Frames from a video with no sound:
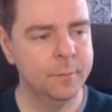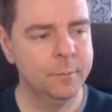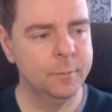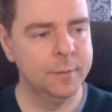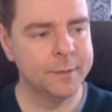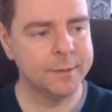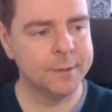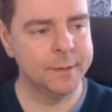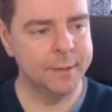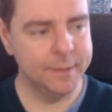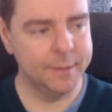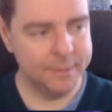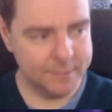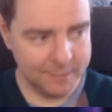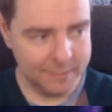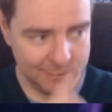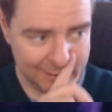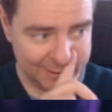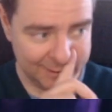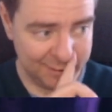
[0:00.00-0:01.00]
Plus I need this
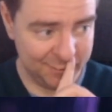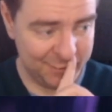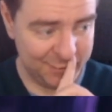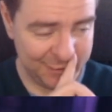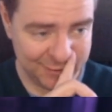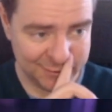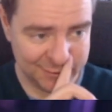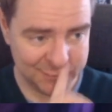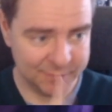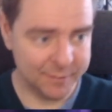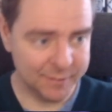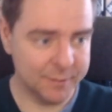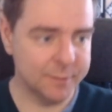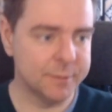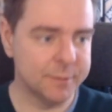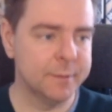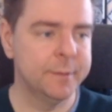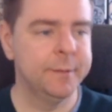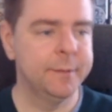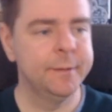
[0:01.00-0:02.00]
elided page
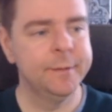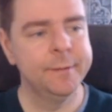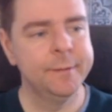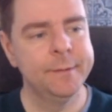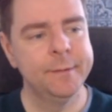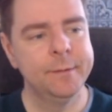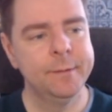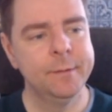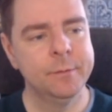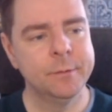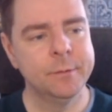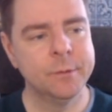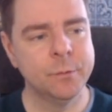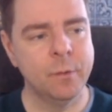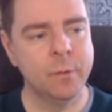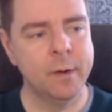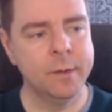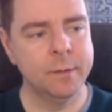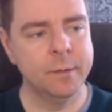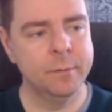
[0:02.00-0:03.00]
range, which is
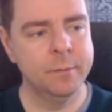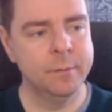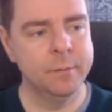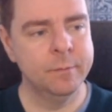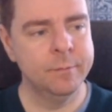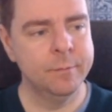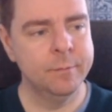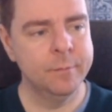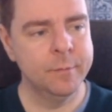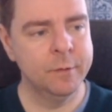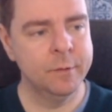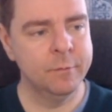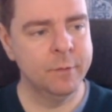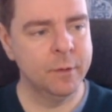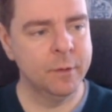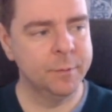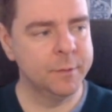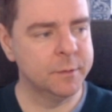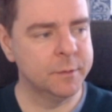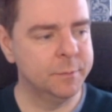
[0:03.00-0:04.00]
why I
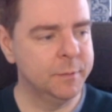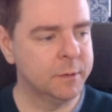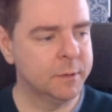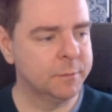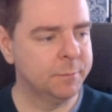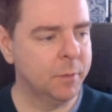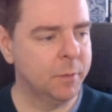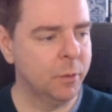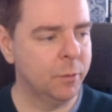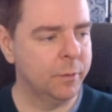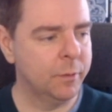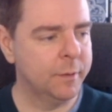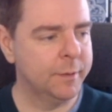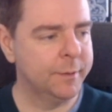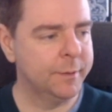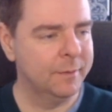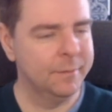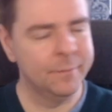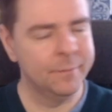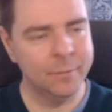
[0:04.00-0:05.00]
developed this bespoke.
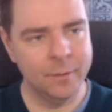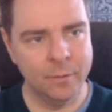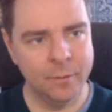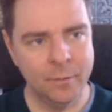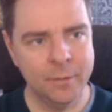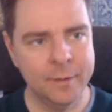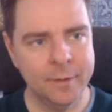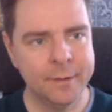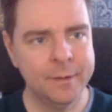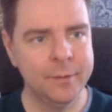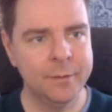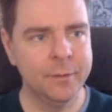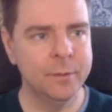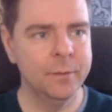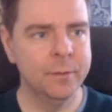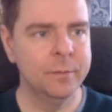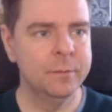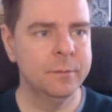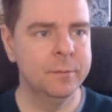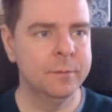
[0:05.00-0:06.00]
Well, what I can
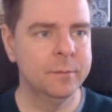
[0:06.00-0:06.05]
do